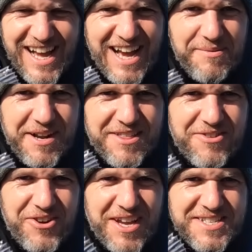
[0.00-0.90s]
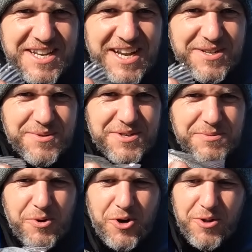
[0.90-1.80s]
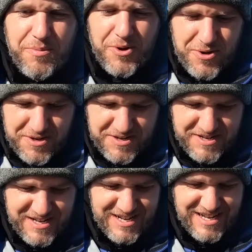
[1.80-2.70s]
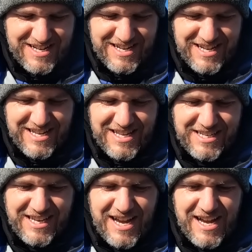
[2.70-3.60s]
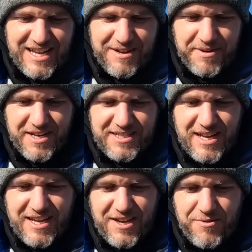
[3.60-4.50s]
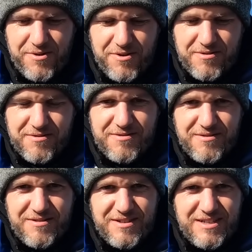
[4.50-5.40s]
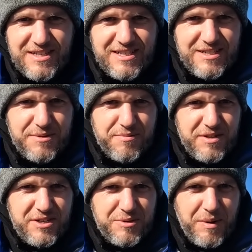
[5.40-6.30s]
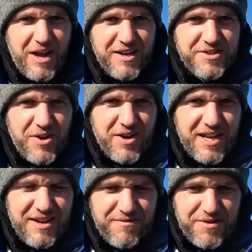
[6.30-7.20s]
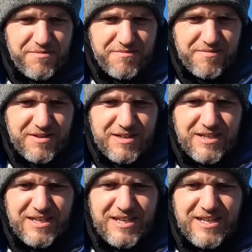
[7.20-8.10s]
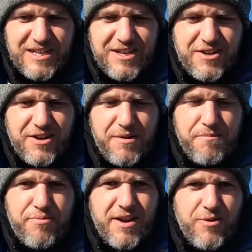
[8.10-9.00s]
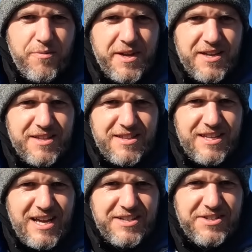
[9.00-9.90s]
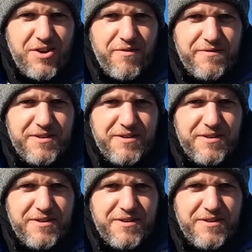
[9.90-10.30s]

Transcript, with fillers: I mean I thought yesterday's was small but this guy I mean he's that cute look his, his spines aren't even going to prickle me. They're that soft.